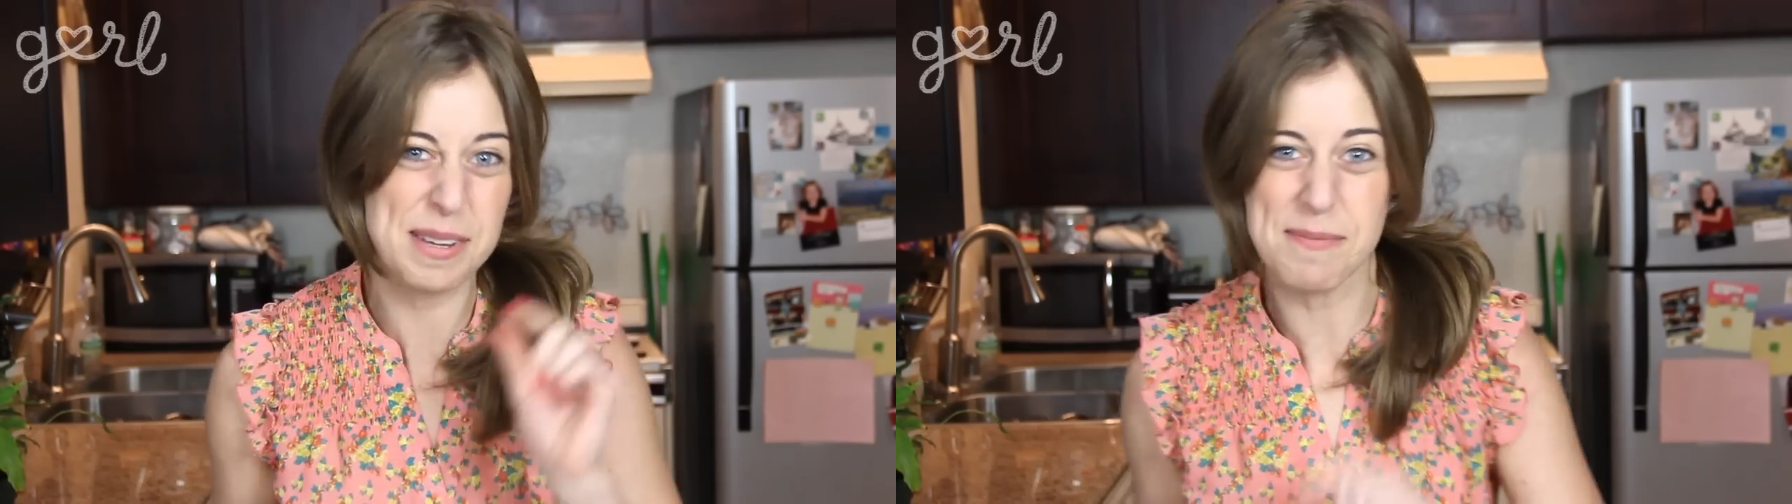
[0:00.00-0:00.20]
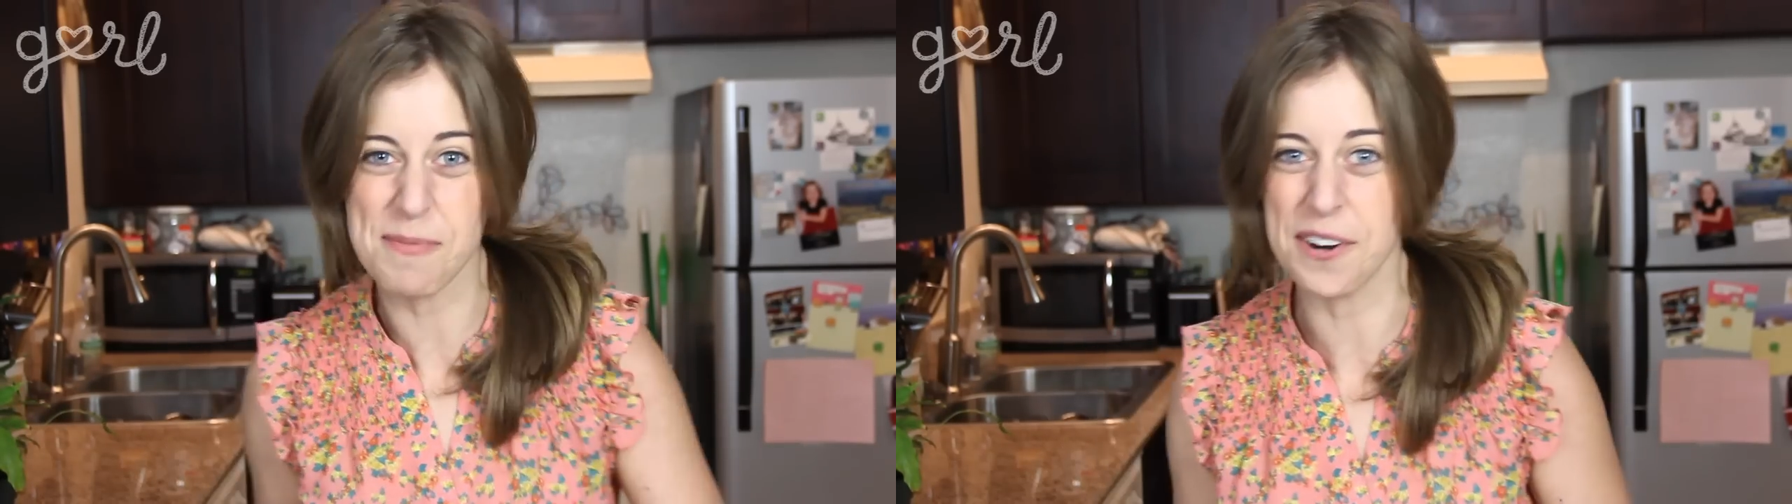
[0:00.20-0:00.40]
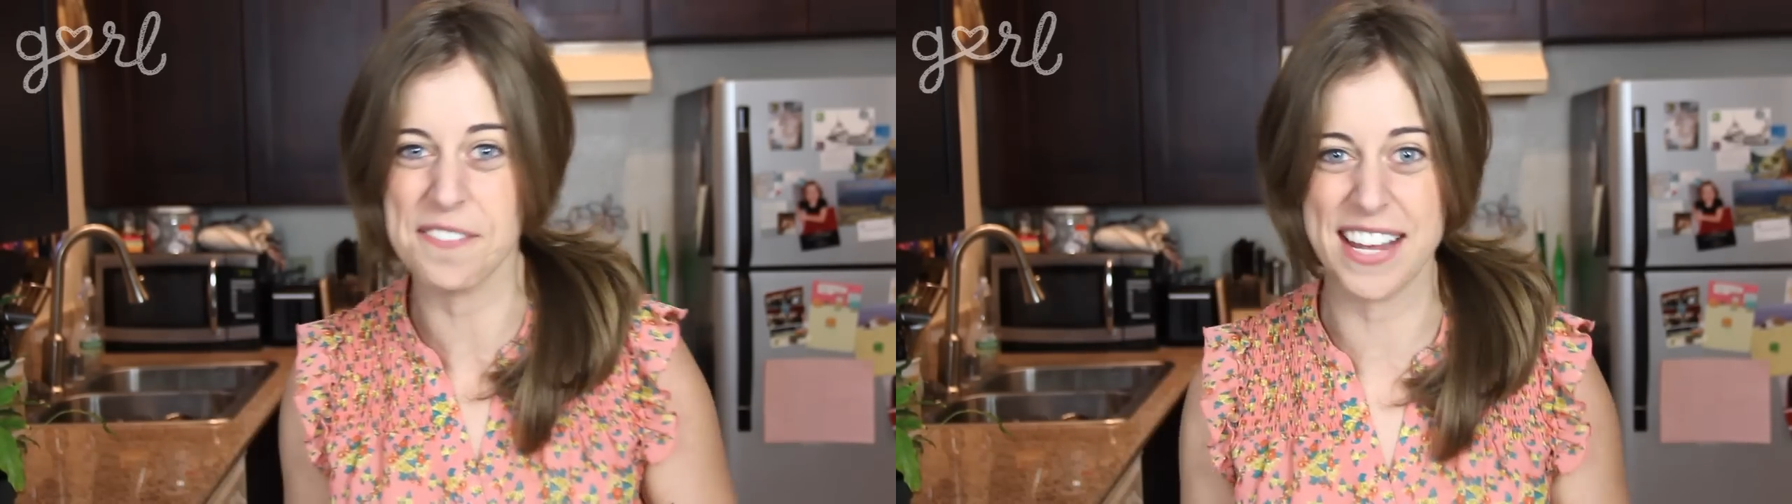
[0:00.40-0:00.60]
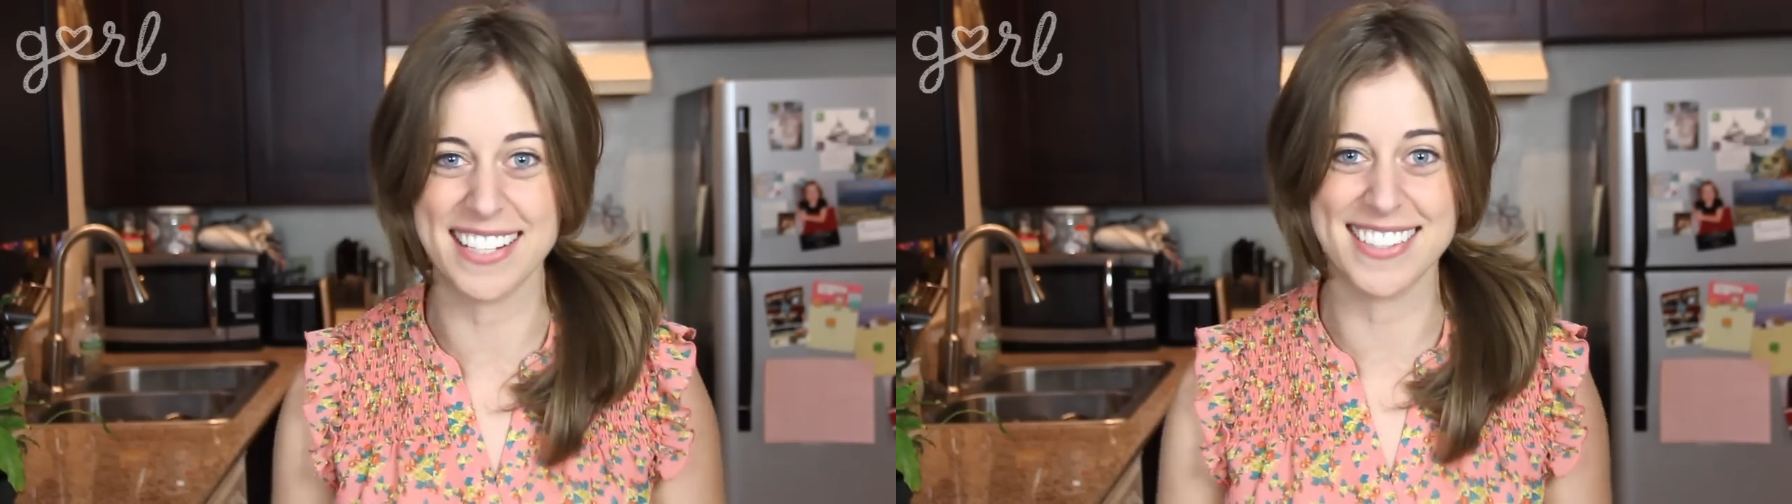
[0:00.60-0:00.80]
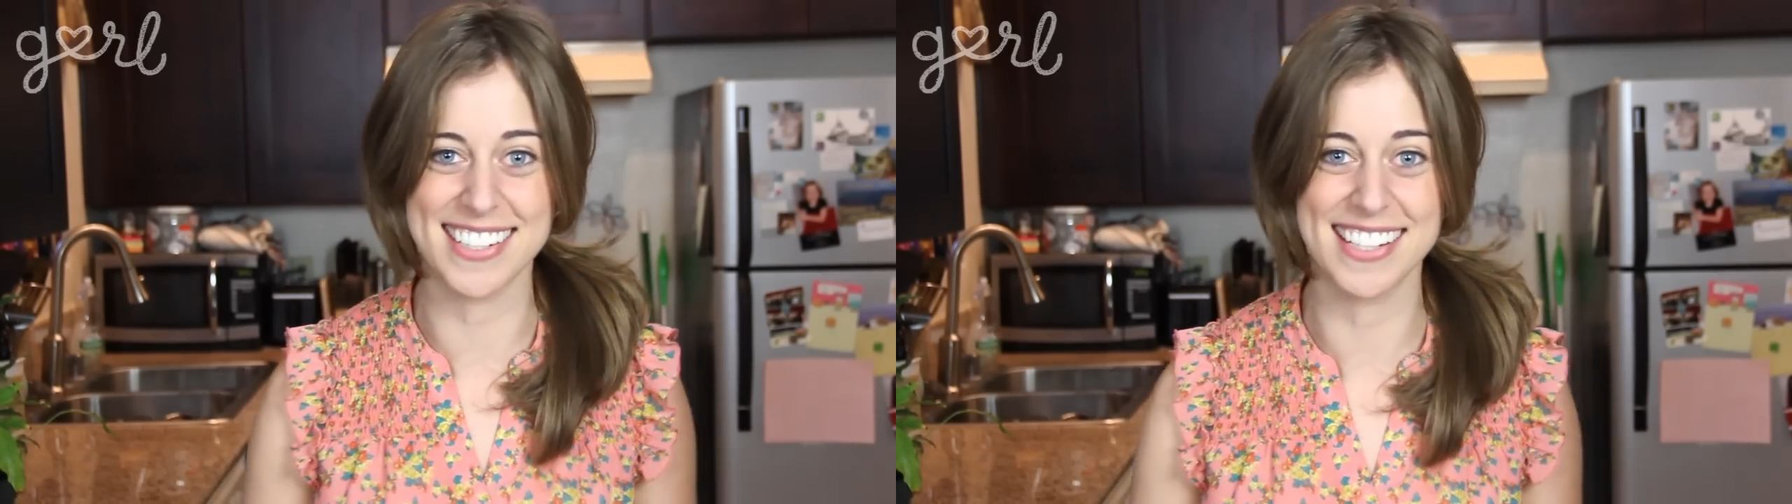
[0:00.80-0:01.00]
bit more
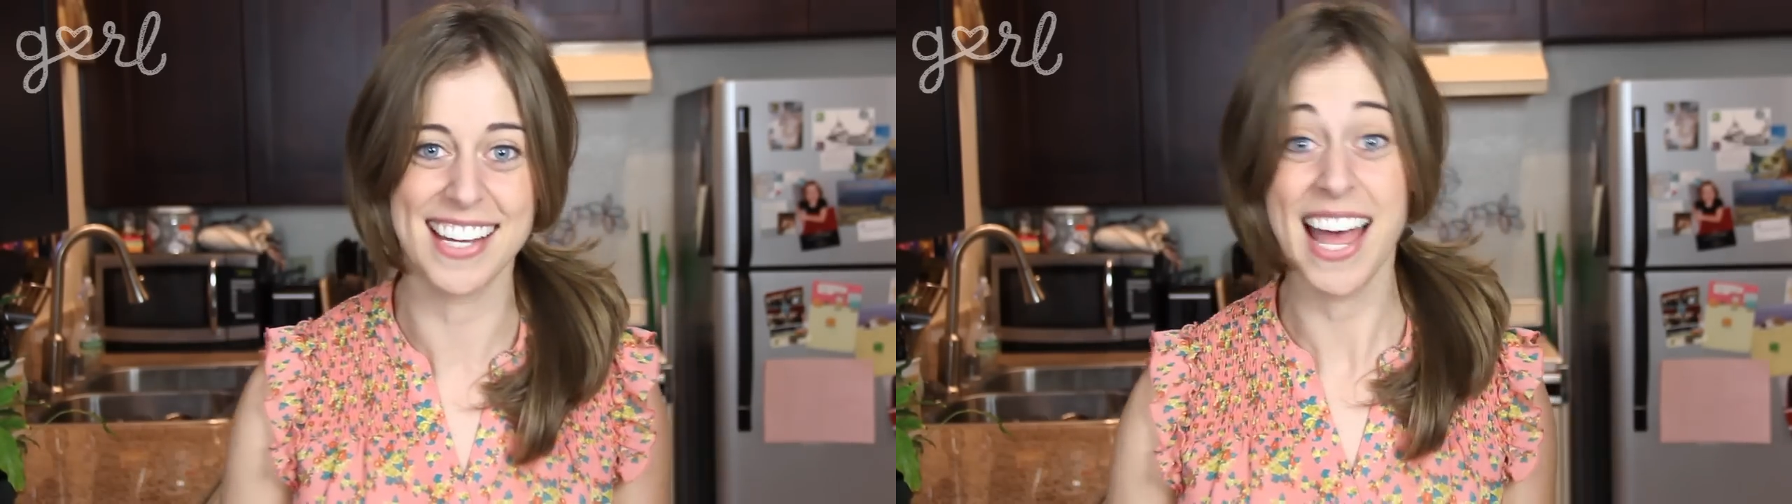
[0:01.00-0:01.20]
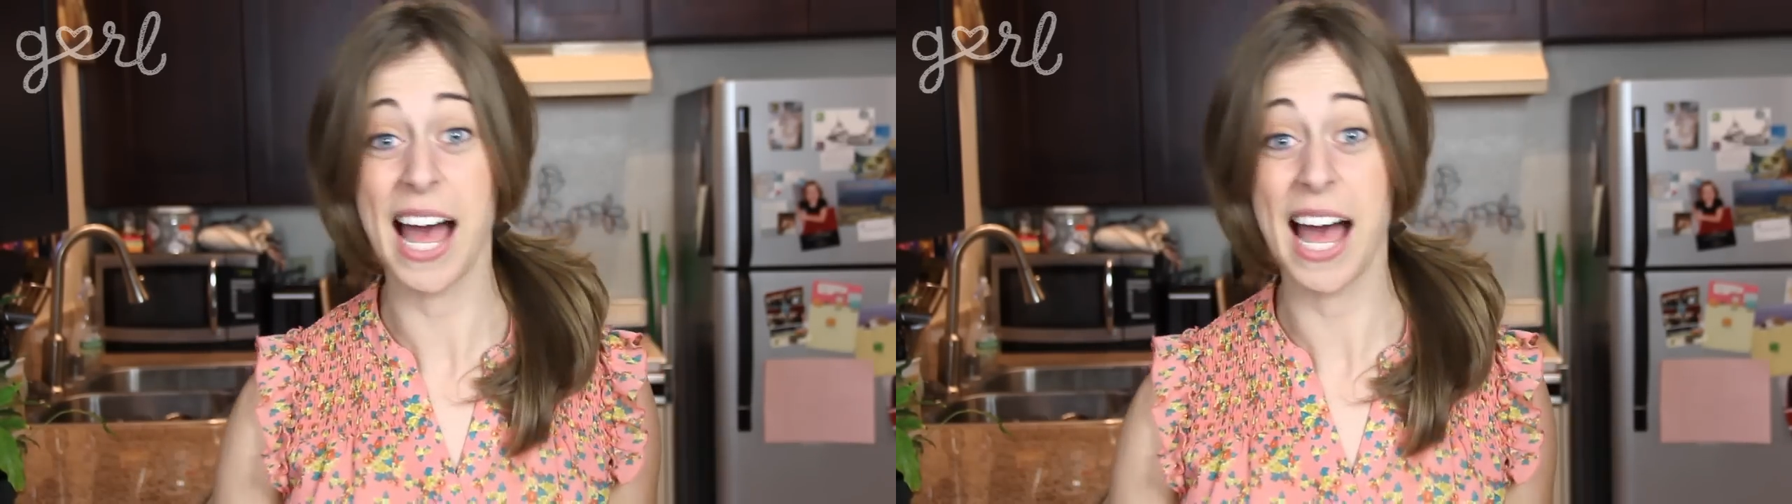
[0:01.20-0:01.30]
fancy.